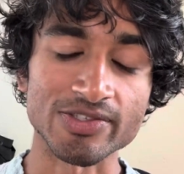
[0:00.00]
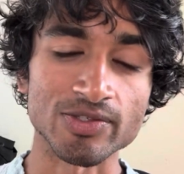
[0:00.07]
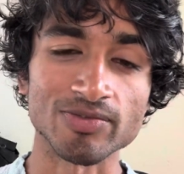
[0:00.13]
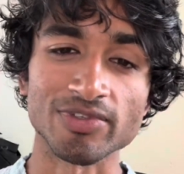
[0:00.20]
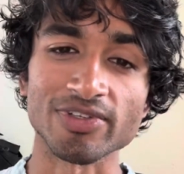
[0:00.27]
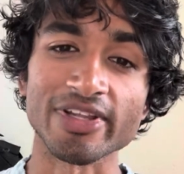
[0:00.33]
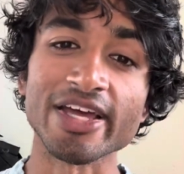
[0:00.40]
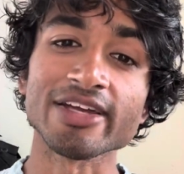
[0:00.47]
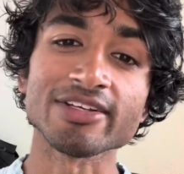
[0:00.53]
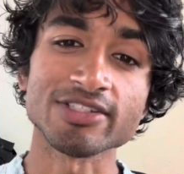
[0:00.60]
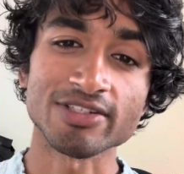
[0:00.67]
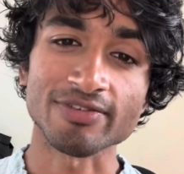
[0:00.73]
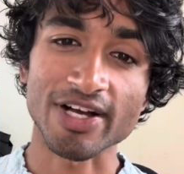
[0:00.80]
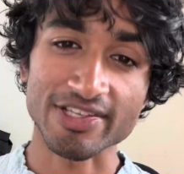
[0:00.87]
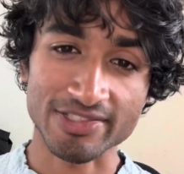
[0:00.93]
So if you're laying in
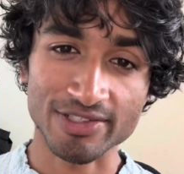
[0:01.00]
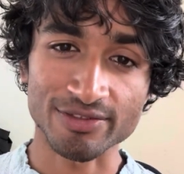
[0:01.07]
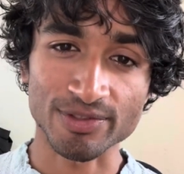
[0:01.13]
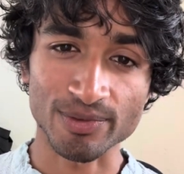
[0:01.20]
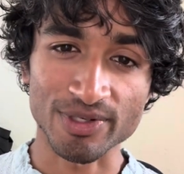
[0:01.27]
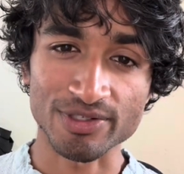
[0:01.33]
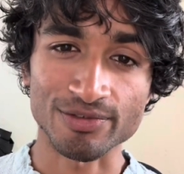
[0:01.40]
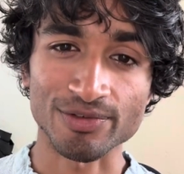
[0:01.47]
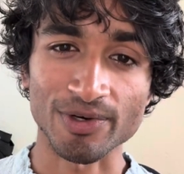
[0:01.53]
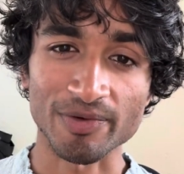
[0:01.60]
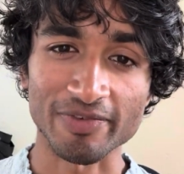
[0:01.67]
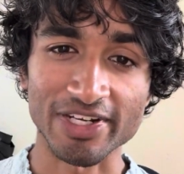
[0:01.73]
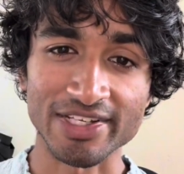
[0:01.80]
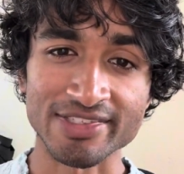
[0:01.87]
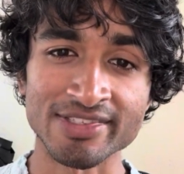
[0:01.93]
Shavasana for 1 to 4
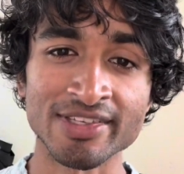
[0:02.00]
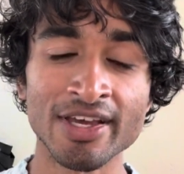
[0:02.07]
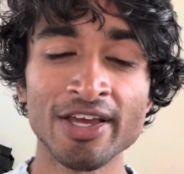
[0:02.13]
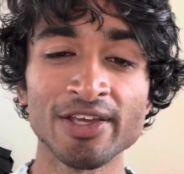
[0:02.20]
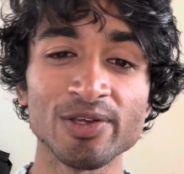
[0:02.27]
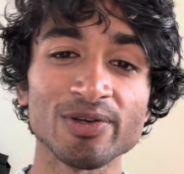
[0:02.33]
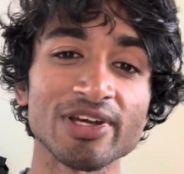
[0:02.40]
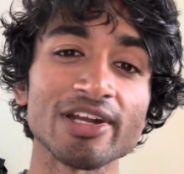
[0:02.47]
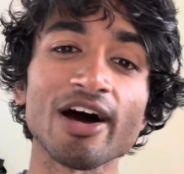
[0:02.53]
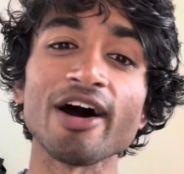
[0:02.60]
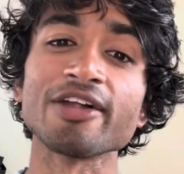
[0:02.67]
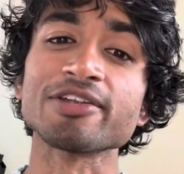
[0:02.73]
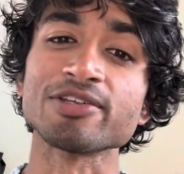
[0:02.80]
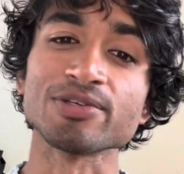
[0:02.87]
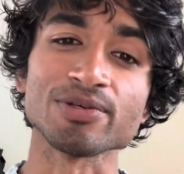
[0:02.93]
minutes, you can
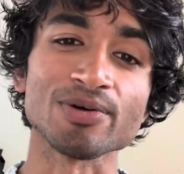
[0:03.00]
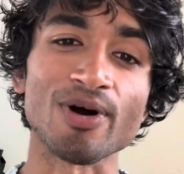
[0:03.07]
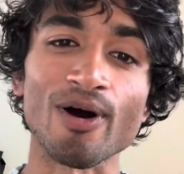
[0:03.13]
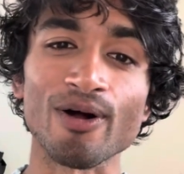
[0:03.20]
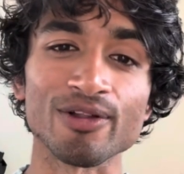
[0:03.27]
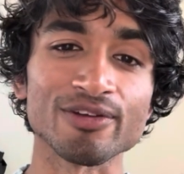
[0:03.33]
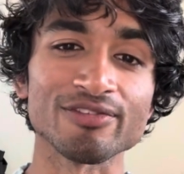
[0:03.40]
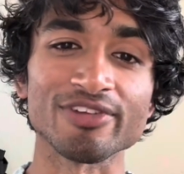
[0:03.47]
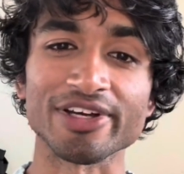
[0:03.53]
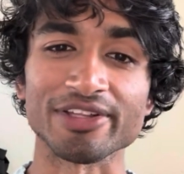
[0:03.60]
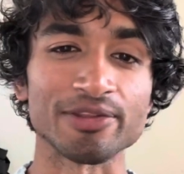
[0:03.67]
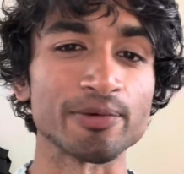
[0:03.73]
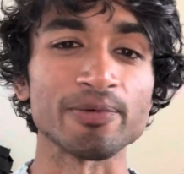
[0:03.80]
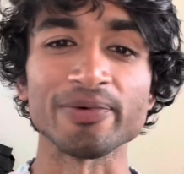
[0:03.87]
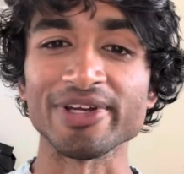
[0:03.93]
undo all of like
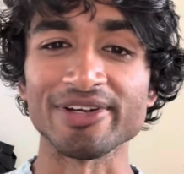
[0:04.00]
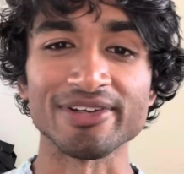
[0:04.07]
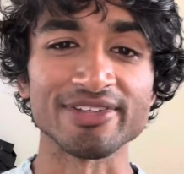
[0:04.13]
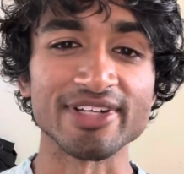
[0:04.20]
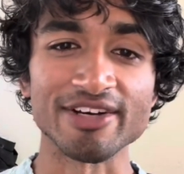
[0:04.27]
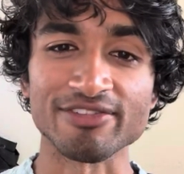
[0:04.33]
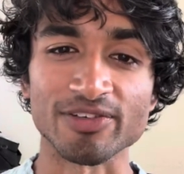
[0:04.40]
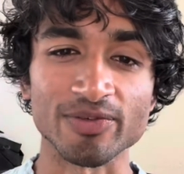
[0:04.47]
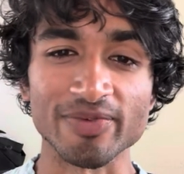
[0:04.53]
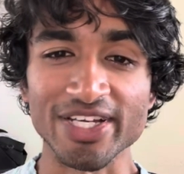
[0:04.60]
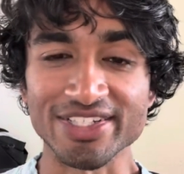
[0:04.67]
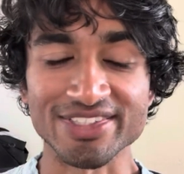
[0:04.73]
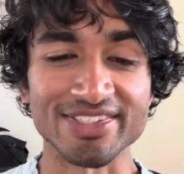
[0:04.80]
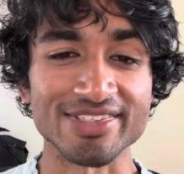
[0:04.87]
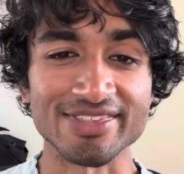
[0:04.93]
the weird
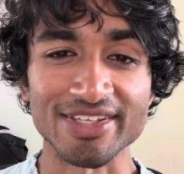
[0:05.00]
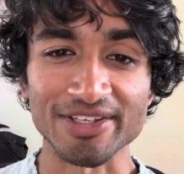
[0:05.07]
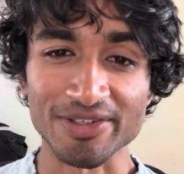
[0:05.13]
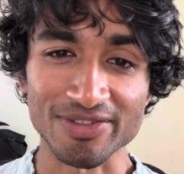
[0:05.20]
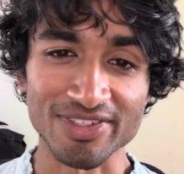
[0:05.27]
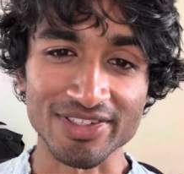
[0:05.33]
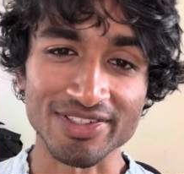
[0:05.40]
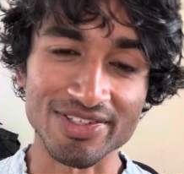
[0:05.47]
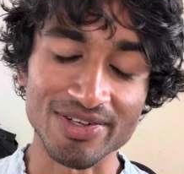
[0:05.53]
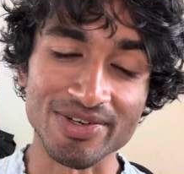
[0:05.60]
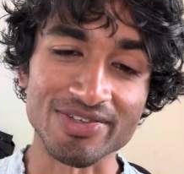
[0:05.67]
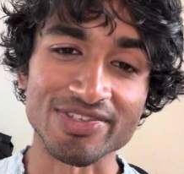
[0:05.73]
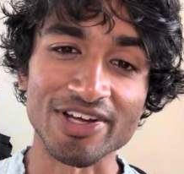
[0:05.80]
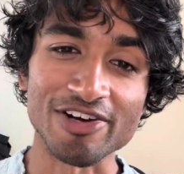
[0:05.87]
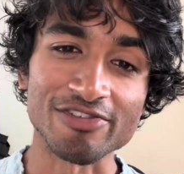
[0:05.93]
deformations that you did to
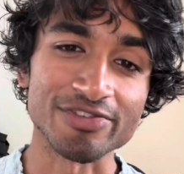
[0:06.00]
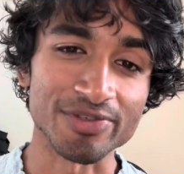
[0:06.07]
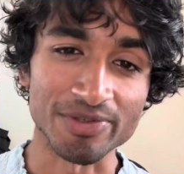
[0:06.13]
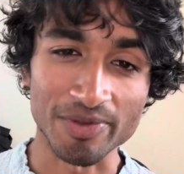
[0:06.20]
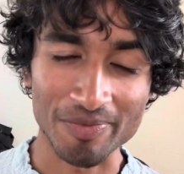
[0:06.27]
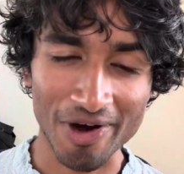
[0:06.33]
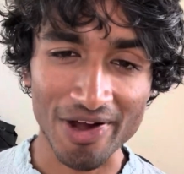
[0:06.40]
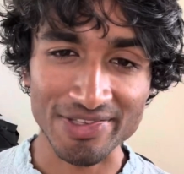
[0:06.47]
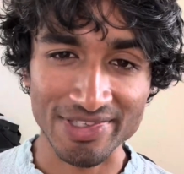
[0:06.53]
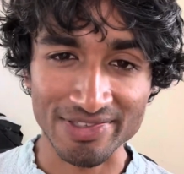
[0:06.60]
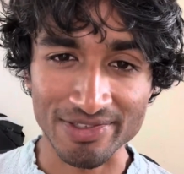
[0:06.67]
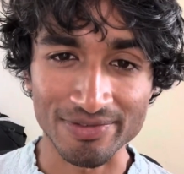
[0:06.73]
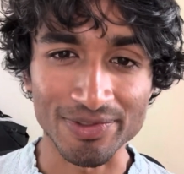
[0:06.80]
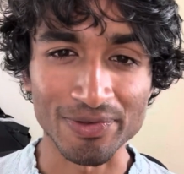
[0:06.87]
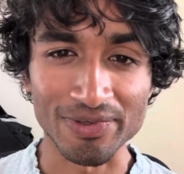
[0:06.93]
yourself through the process
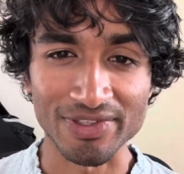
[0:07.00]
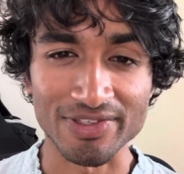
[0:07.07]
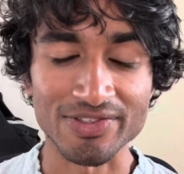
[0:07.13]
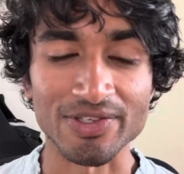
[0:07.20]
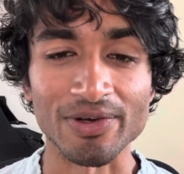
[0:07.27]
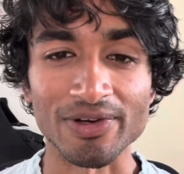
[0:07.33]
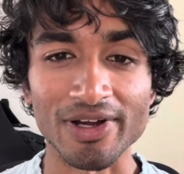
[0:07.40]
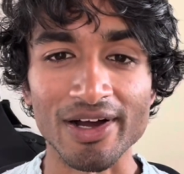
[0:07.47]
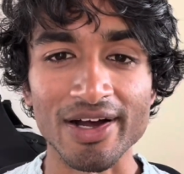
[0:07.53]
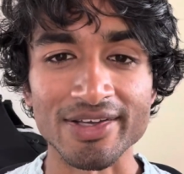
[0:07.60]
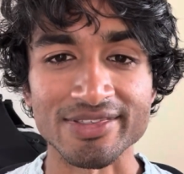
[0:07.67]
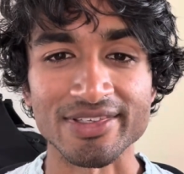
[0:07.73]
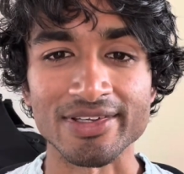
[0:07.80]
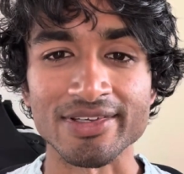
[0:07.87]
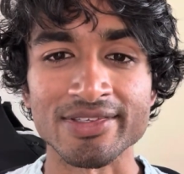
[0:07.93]
of doing these yoga
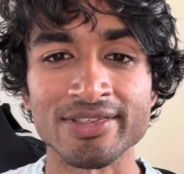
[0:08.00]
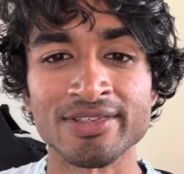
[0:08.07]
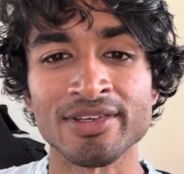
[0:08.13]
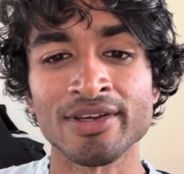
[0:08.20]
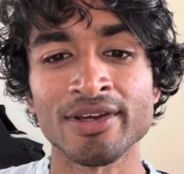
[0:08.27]
asanas.